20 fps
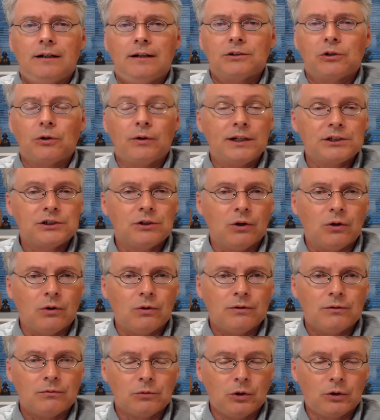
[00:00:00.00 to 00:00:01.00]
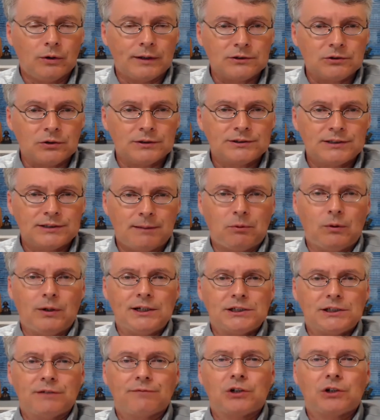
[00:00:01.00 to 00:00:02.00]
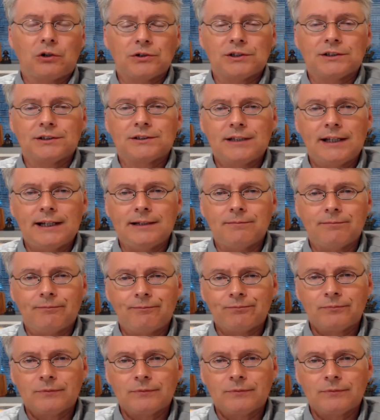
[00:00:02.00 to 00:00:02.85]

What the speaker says: traditional rulings on separation of church and state.